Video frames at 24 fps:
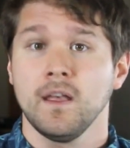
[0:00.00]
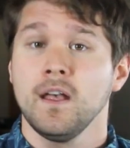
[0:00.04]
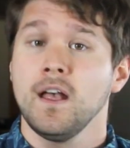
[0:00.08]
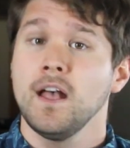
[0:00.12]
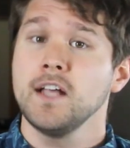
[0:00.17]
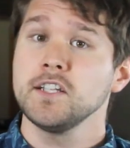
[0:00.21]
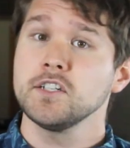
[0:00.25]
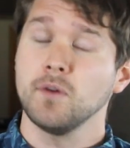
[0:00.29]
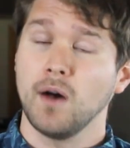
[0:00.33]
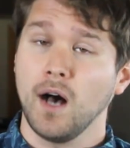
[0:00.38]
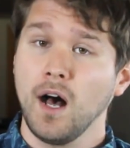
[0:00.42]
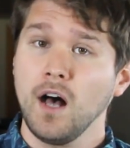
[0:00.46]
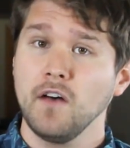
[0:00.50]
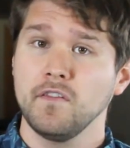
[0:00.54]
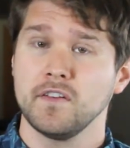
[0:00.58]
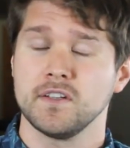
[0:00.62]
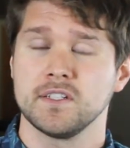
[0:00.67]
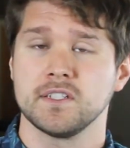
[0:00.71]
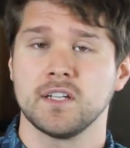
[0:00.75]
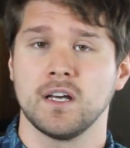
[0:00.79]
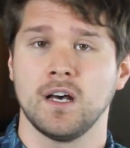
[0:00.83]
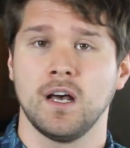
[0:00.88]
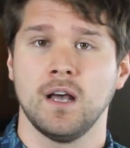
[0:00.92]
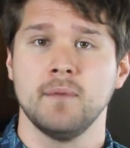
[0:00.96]
And so
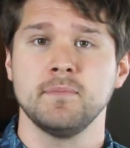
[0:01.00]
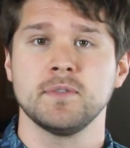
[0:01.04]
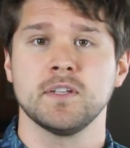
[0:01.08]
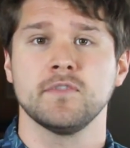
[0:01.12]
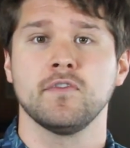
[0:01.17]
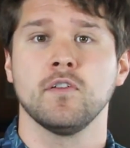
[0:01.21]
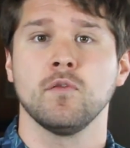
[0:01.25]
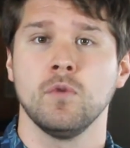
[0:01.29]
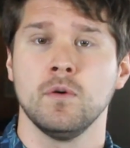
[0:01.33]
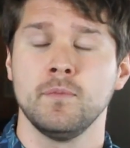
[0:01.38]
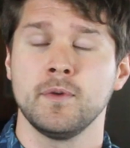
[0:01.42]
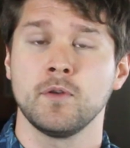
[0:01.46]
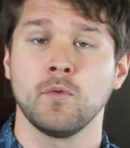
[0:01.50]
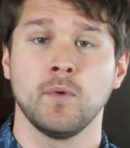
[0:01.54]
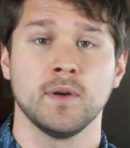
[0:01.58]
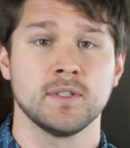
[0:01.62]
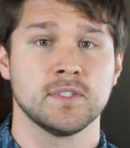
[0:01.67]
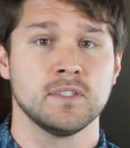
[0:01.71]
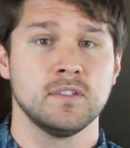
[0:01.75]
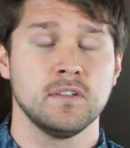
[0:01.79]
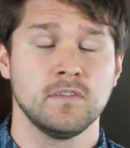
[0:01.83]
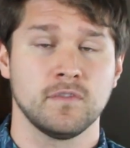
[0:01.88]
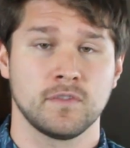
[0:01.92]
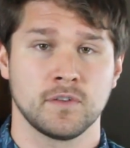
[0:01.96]
oftentimes, if a woman
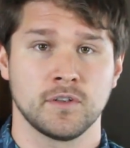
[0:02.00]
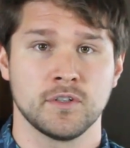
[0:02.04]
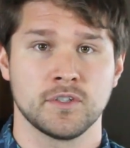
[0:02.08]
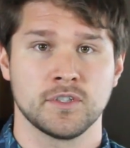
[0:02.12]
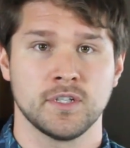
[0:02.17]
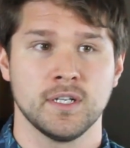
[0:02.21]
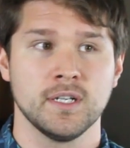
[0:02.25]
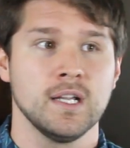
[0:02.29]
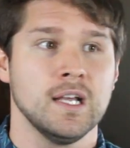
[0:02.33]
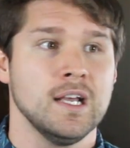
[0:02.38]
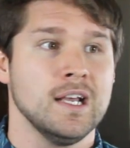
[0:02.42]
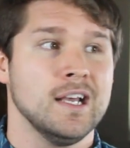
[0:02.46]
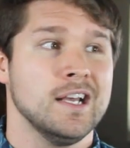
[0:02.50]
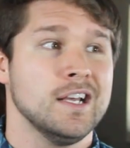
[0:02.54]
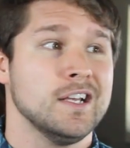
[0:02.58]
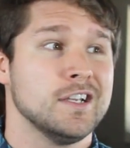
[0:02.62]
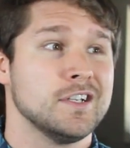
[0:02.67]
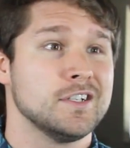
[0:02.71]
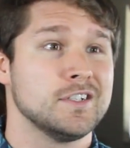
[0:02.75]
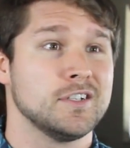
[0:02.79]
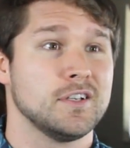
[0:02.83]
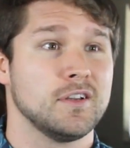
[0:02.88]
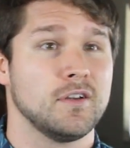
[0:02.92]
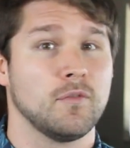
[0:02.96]
wasn't a virgin,
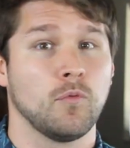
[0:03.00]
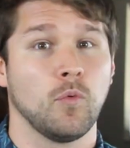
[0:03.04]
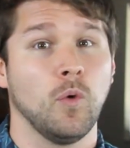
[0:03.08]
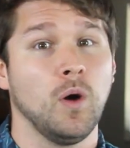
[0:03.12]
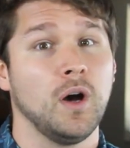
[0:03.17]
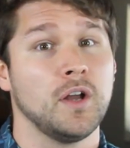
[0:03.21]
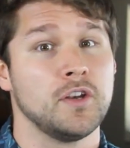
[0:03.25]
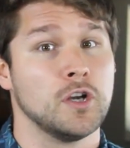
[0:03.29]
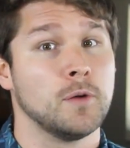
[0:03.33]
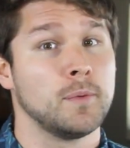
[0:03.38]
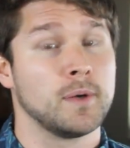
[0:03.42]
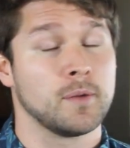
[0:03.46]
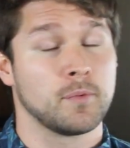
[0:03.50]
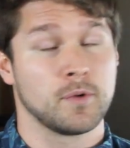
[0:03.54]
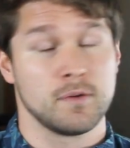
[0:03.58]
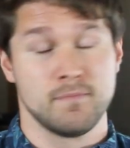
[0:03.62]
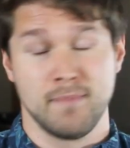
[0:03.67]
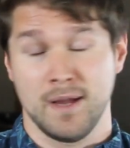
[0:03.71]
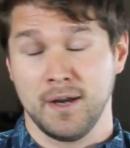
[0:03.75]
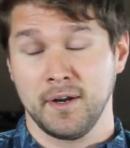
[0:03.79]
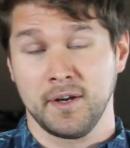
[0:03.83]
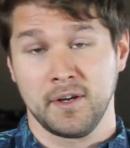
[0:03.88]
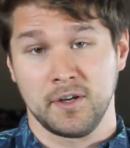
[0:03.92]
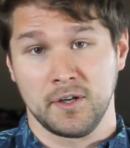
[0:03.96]
one, nobody would
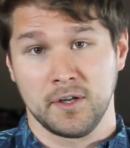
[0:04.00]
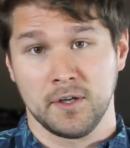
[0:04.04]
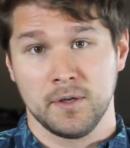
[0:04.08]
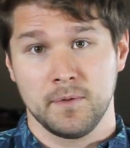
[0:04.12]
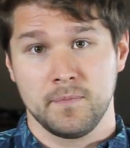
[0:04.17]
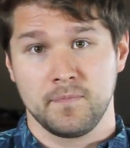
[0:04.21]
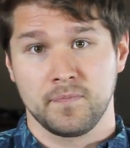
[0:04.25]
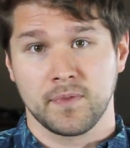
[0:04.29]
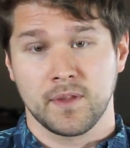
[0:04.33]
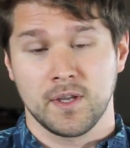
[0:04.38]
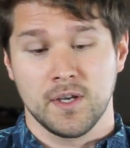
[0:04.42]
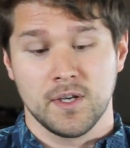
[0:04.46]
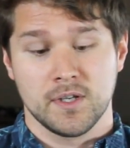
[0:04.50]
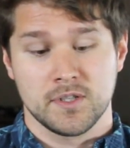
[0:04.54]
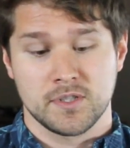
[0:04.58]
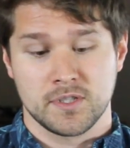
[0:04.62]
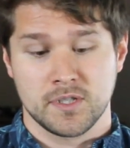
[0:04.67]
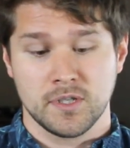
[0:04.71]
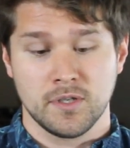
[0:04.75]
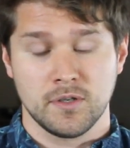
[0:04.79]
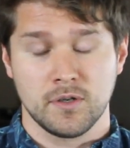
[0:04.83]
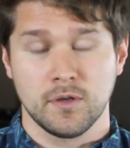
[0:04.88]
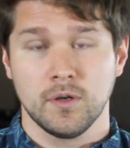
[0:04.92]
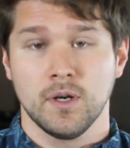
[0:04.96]
marry her.
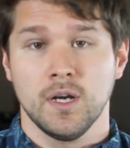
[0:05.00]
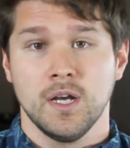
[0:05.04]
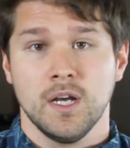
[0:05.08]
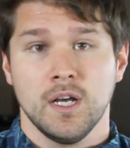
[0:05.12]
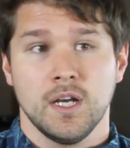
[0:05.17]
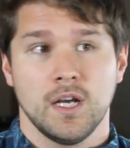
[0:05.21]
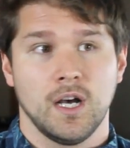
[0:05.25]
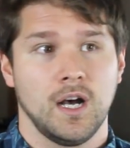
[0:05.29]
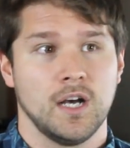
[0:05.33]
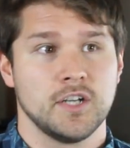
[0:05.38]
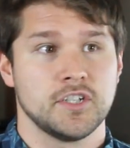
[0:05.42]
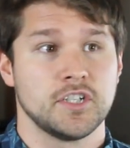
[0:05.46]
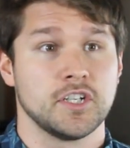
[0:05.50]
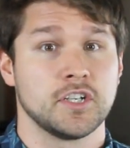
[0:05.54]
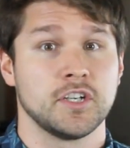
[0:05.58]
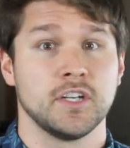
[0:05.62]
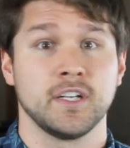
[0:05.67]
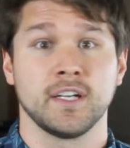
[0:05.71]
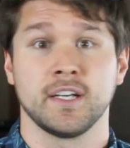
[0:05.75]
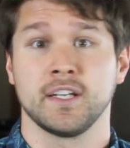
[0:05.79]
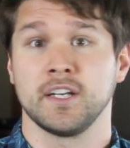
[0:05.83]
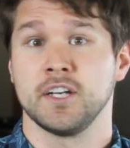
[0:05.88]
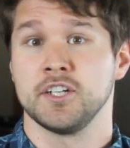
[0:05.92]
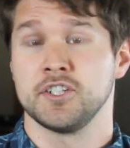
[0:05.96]
Two, she
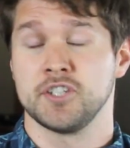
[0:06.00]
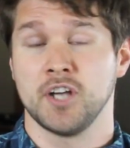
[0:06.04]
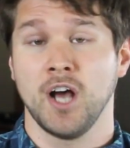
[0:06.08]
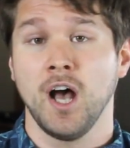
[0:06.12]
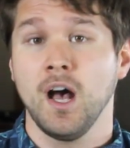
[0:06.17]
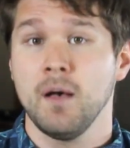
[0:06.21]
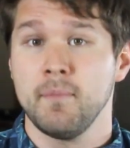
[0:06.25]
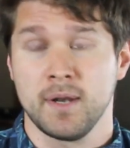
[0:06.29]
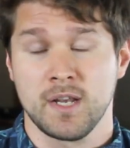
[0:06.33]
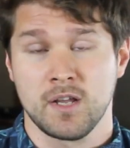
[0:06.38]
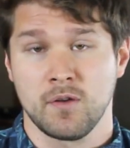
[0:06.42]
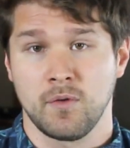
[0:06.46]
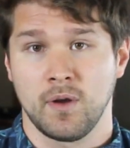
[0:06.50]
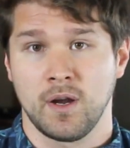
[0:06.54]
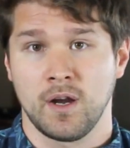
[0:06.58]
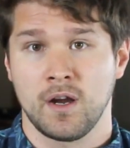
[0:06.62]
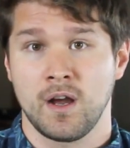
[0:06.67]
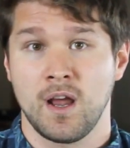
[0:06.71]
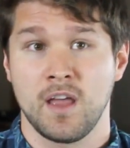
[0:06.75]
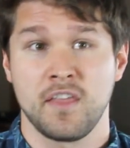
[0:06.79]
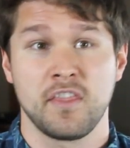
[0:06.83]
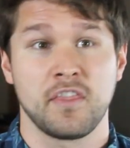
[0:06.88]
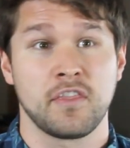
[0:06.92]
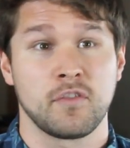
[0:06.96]
couldn't get a job anywhere.
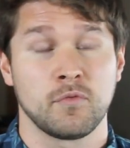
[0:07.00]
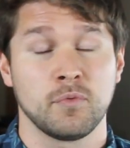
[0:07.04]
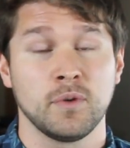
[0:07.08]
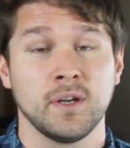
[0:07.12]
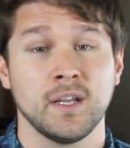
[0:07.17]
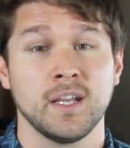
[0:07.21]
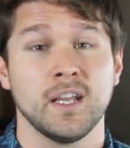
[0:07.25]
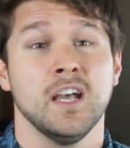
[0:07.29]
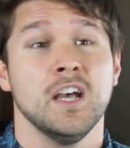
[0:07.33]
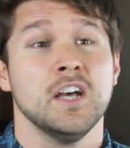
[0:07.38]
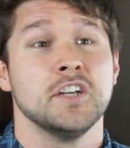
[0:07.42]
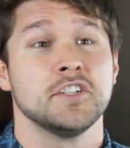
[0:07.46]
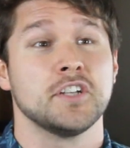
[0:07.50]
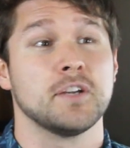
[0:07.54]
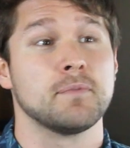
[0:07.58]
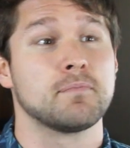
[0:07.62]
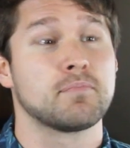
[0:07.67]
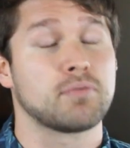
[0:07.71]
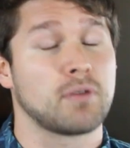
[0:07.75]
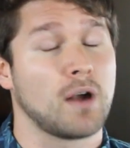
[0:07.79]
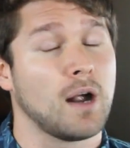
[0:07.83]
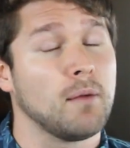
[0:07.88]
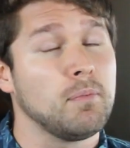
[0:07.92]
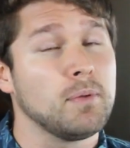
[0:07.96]
And three, she
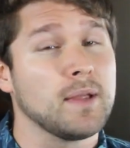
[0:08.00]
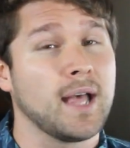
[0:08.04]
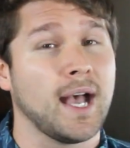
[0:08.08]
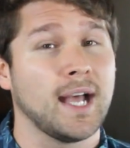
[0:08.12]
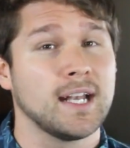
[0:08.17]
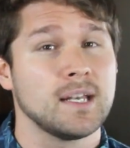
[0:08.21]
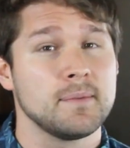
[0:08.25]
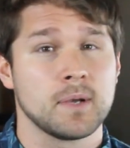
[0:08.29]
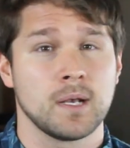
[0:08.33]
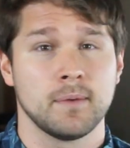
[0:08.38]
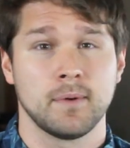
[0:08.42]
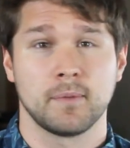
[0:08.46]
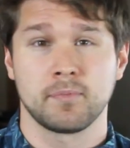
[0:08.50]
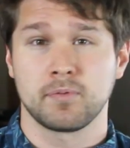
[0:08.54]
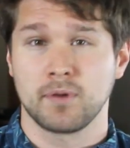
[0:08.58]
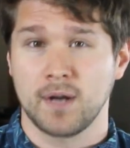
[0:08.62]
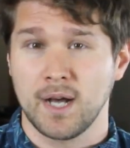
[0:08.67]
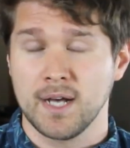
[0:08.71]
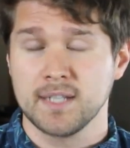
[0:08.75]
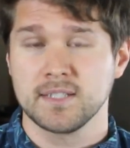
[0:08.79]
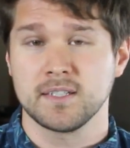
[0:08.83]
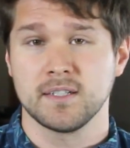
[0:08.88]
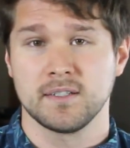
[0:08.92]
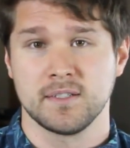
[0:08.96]
probably had to become a
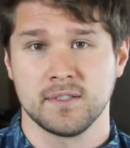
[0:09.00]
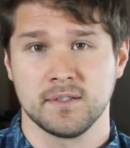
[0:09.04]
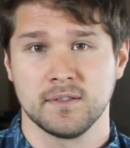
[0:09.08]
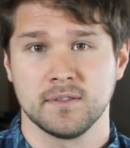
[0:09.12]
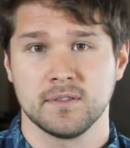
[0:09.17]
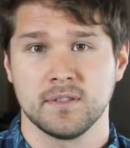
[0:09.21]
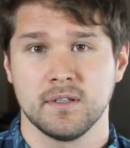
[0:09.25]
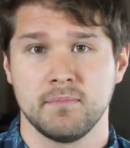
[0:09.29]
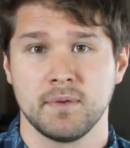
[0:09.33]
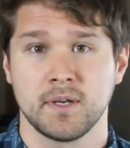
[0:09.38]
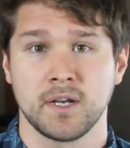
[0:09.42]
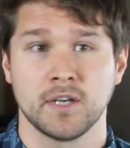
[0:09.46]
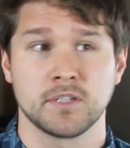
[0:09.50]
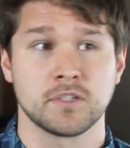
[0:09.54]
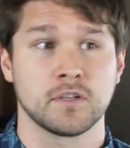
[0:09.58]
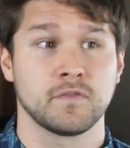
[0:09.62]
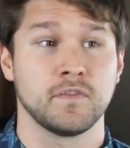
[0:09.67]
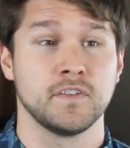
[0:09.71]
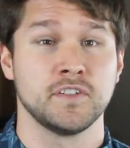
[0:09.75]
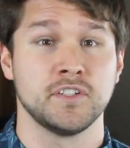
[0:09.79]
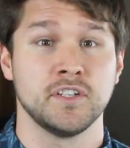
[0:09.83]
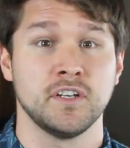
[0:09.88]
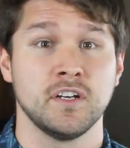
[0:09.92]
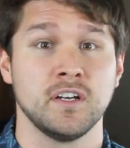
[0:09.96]
prostitute because her
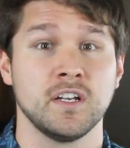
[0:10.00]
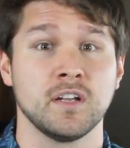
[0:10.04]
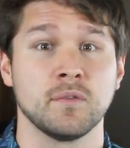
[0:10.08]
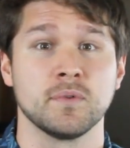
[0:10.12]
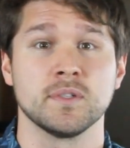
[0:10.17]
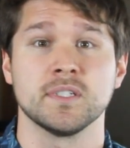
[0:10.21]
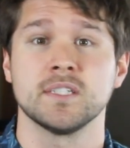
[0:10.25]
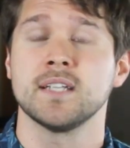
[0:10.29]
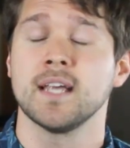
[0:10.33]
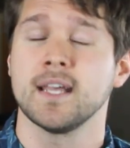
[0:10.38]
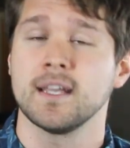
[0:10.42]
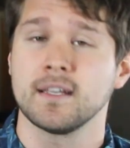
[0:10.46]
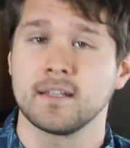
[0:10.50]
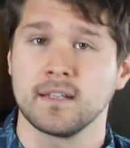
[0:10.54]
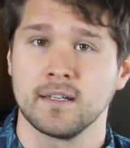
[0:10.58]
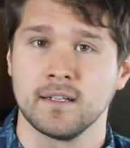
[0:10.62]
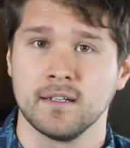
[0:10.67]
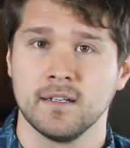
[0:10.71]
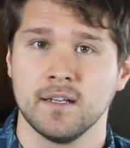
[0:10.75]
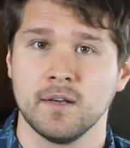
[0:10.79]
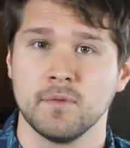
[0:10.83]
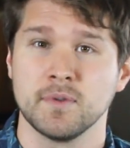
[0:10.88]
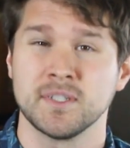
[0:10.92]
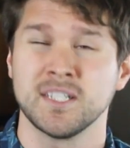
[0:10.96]
virginity was
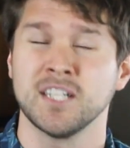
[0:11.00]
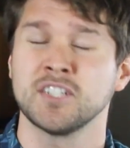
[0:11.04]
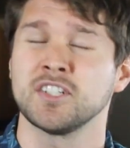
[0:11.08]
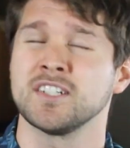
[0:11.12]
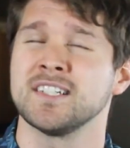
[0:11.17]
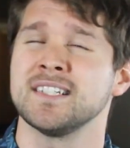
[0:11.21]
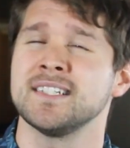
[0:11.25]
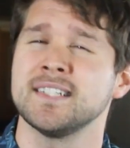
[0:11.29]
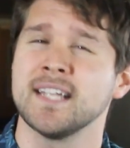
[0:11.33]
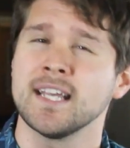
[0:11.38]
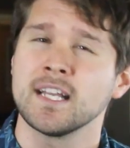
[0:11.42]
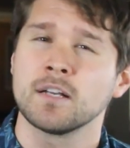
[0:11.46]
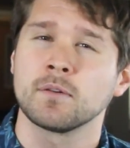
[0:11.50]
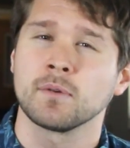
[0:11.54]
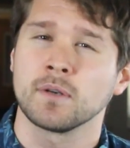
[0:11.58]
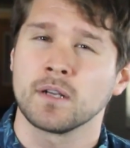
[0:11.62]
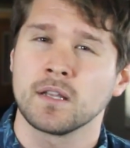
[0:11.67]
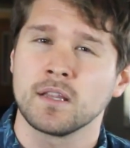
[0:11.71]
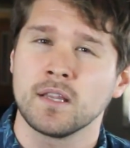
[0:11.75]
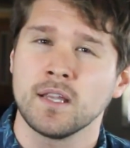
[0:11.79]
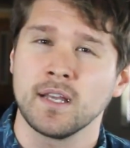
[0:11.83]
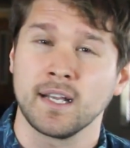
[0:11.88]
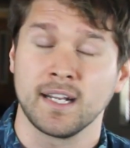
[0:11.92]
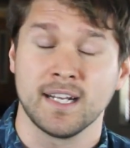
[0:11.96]
taken. It was such a
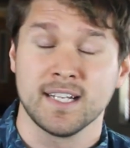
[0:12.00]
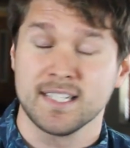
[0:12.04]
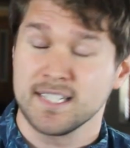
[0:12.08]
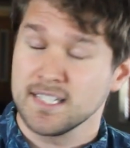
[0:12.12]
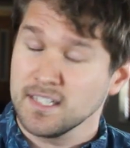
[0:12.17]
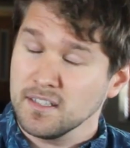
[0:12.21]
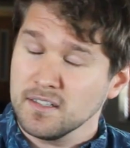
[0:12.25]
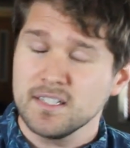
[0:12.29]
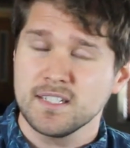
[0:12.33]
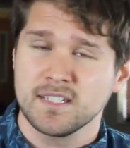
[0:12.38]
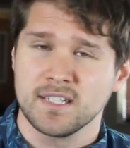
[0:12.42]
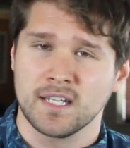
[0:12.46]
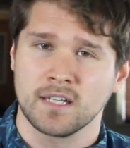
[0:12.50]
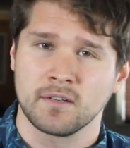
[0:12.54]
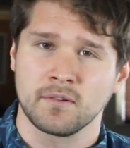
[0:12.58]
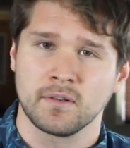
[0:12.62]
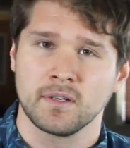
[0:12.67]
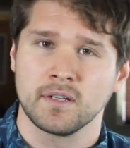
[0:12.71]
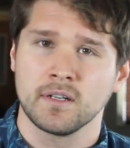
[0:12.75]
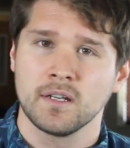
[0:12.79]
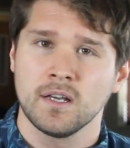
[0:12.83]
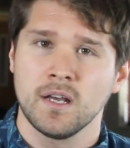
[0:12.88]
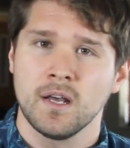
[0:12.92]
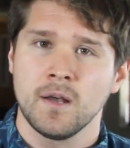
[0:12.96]
sacred thing, and it still is
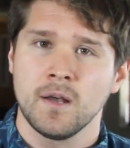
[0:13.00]
sacred.